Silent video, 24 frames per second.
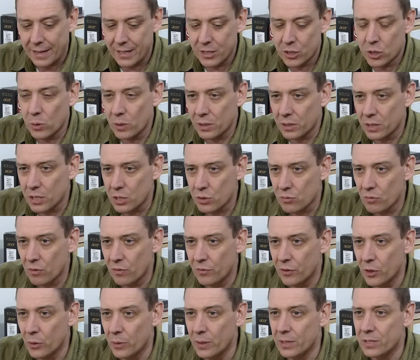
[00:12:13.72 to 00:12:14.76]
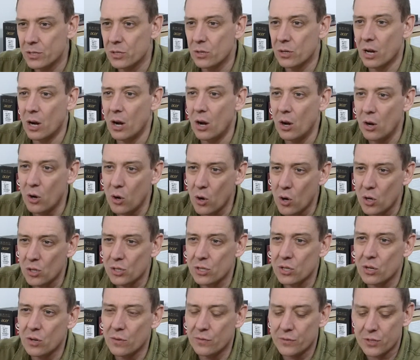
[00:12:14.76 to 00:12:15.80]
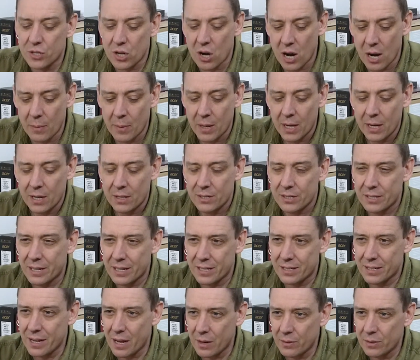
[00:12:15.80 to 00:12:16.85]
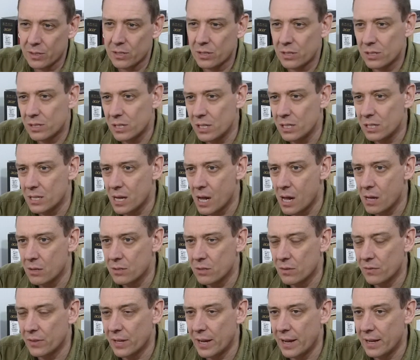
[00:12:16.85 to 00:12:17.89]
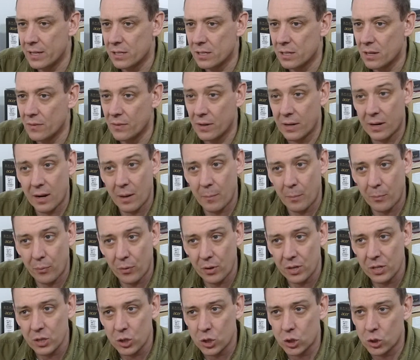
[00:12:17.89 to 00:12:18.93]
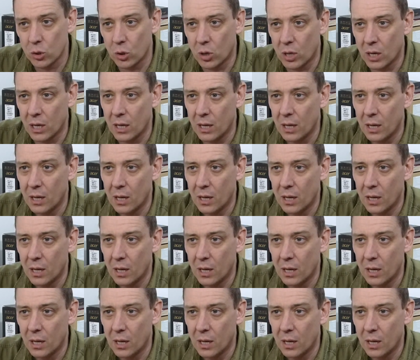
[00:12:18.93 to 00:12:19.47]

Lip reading: in doing this review, it took a lot of time to get down into the details of the S7, and I'm pretty sure